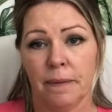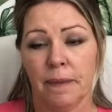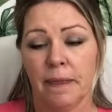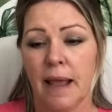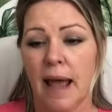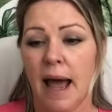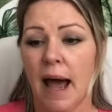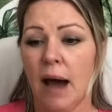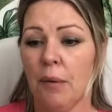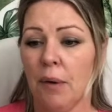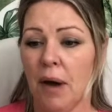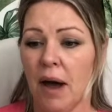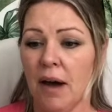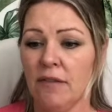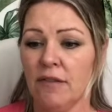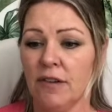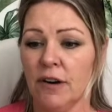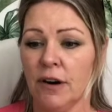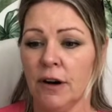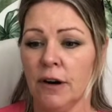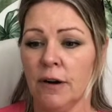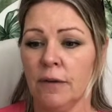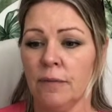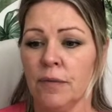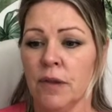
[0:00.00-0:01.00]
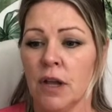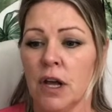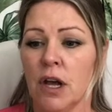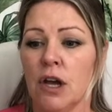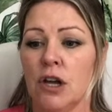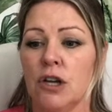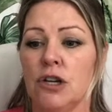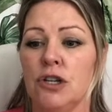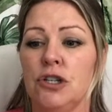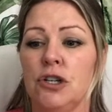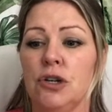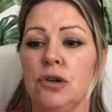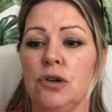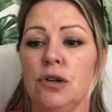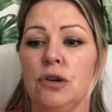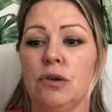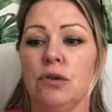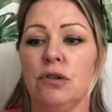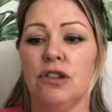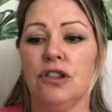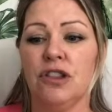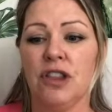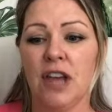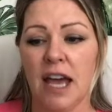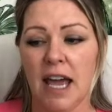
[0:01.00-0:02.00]
However, do you
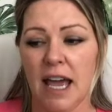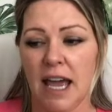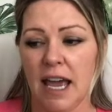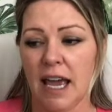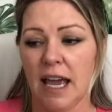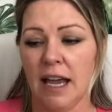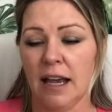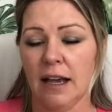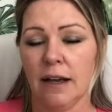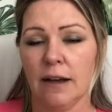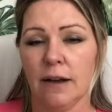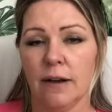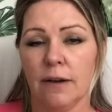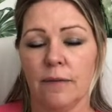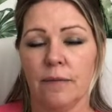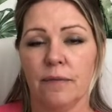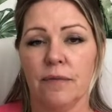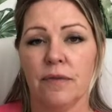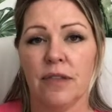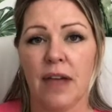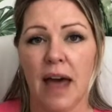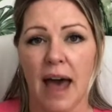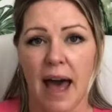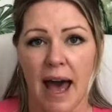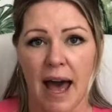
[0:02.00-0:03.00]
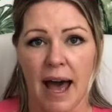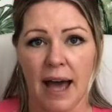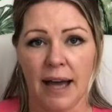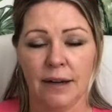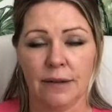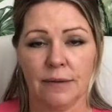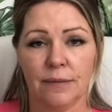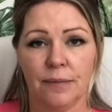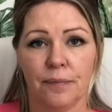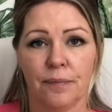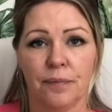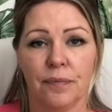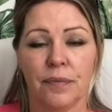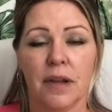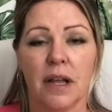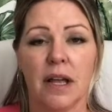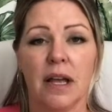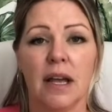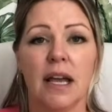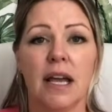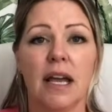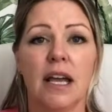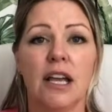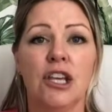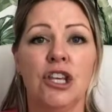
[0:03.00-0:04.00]
think that
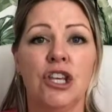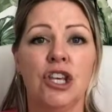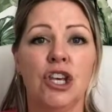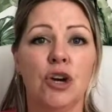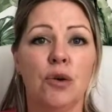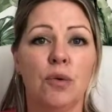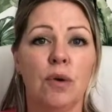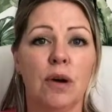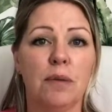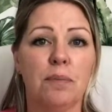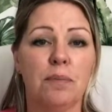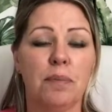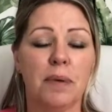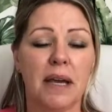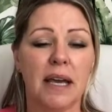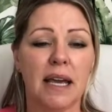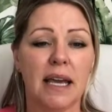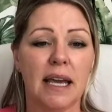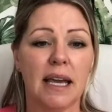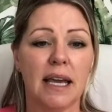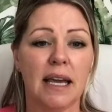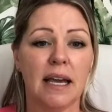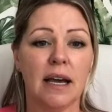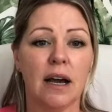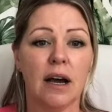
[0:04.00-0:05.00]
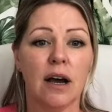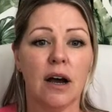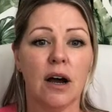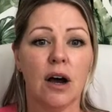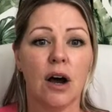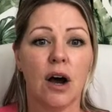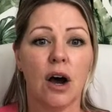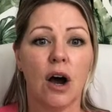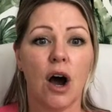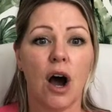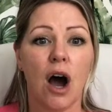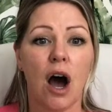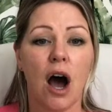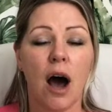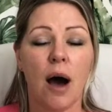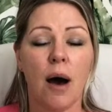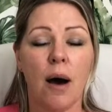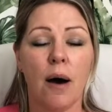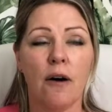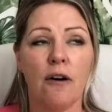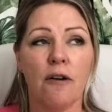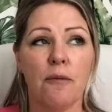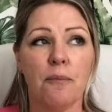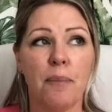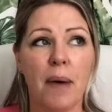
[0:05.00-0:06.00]
you would be
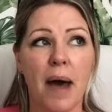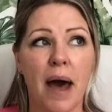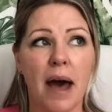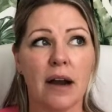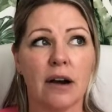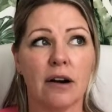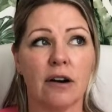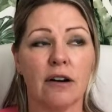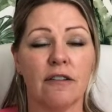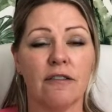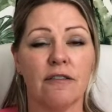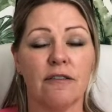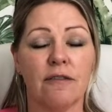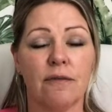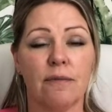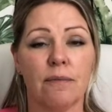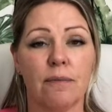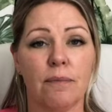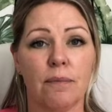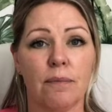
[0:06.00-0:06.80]
a better